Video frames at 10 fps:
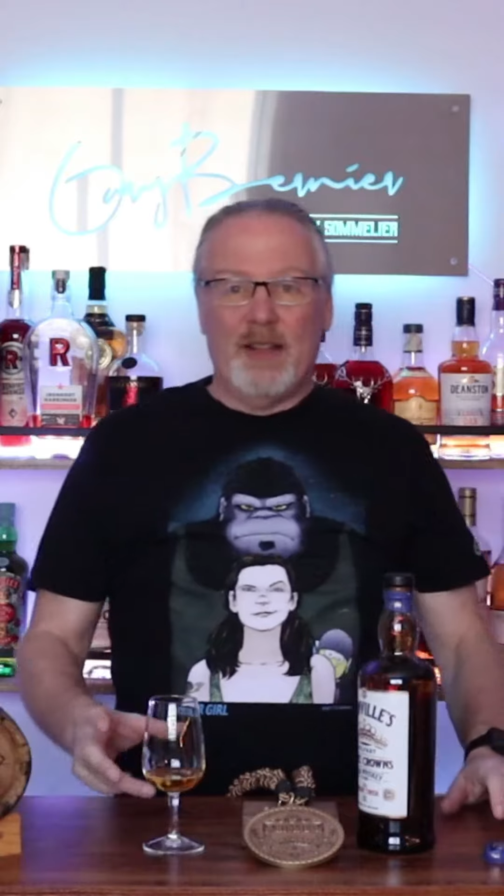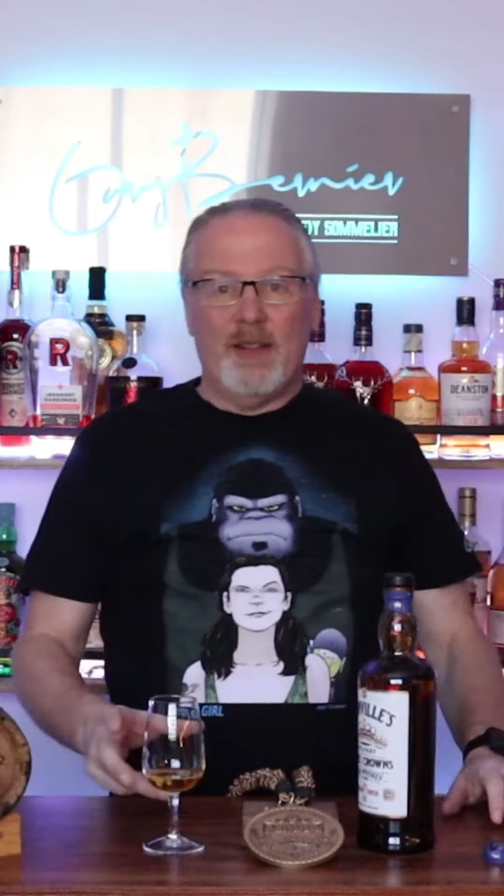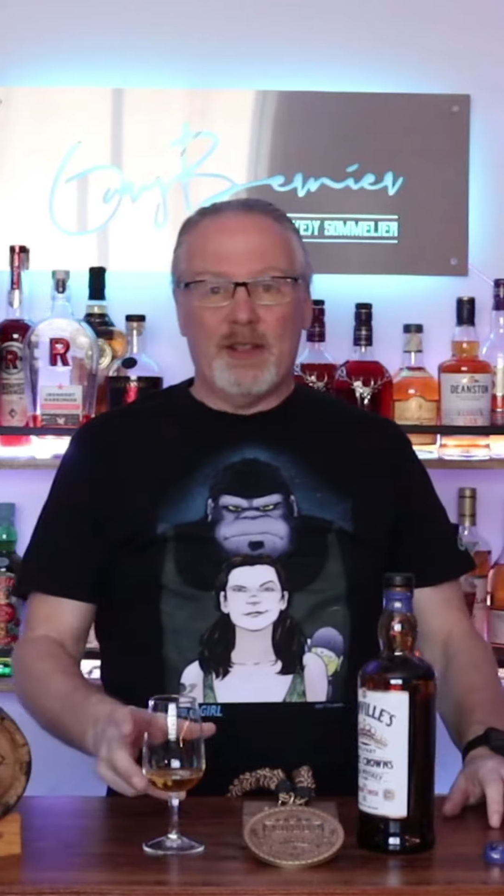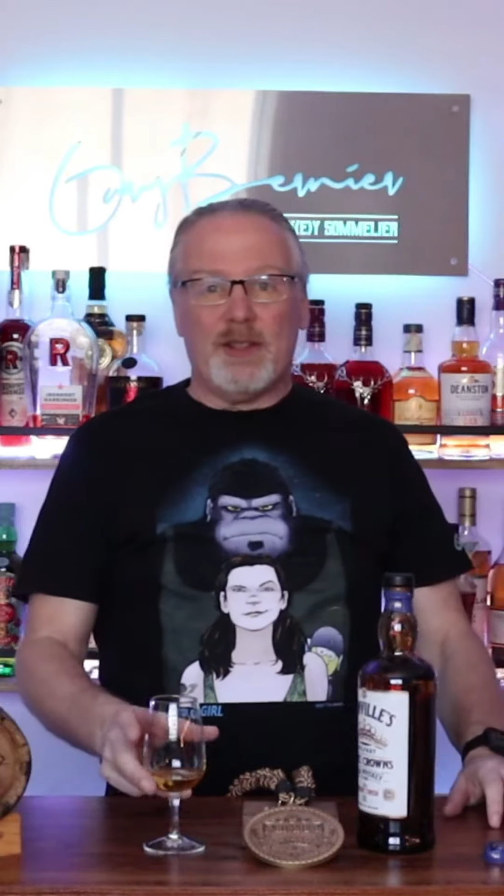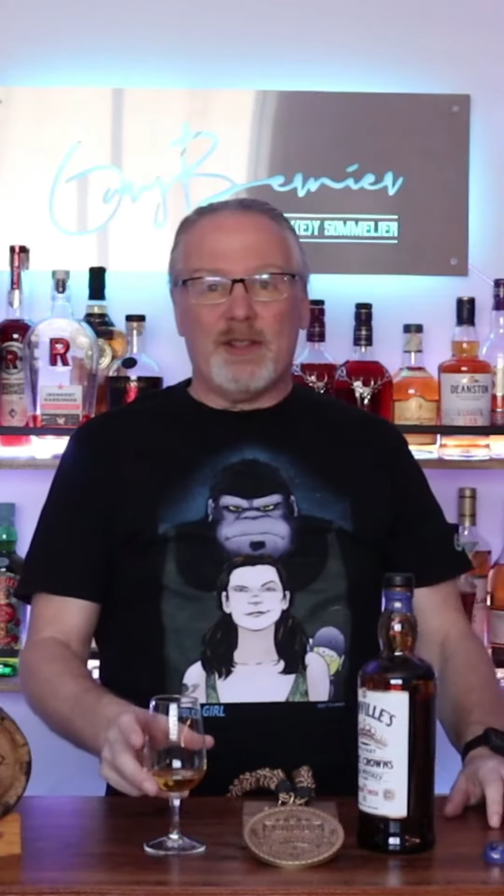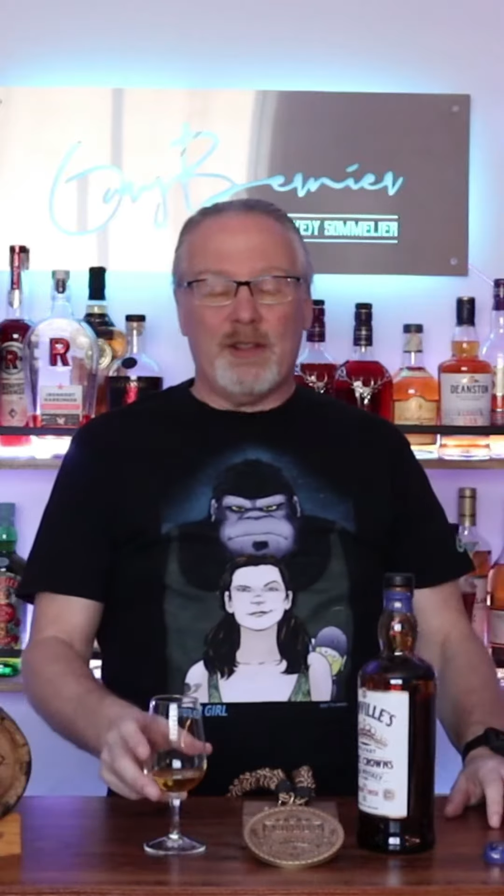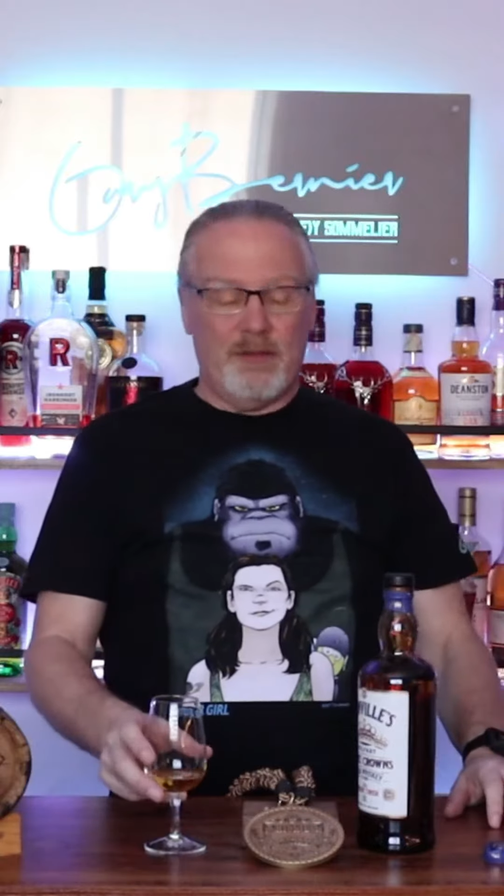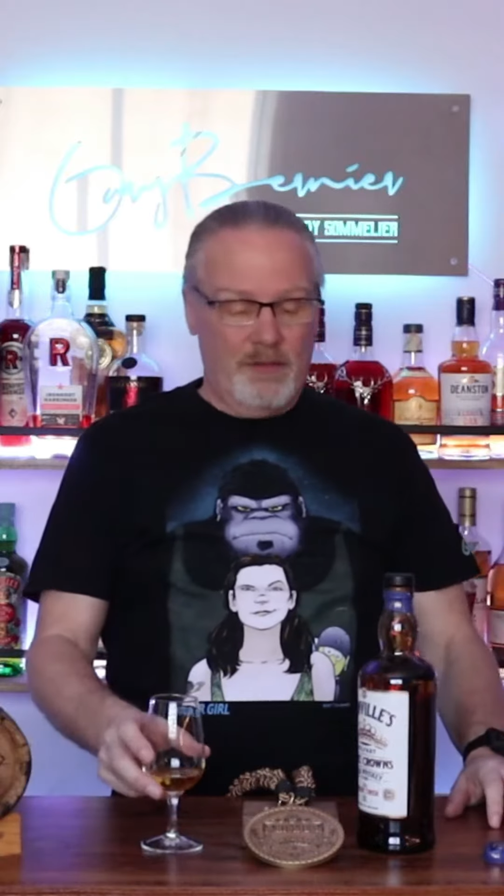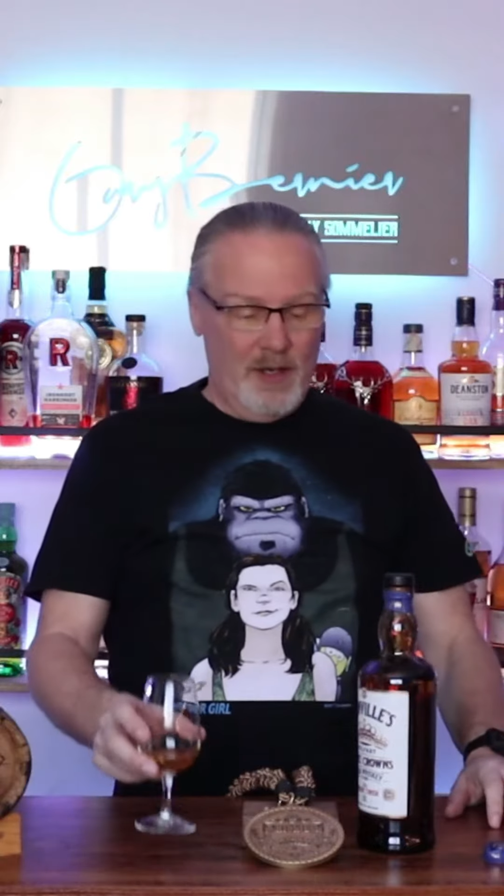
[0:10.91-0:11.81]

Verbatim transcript: This